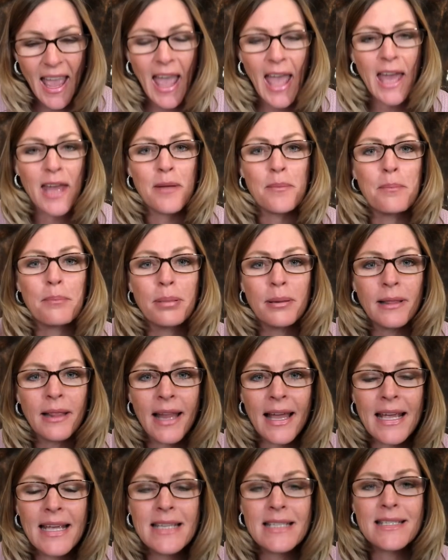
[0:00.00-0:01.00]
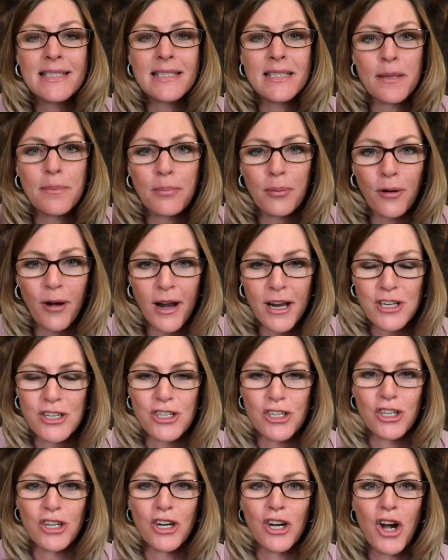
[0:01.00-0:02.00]
and place the
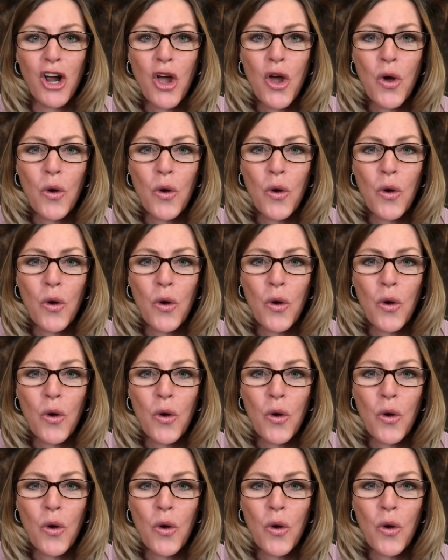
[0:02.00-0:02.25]
pressure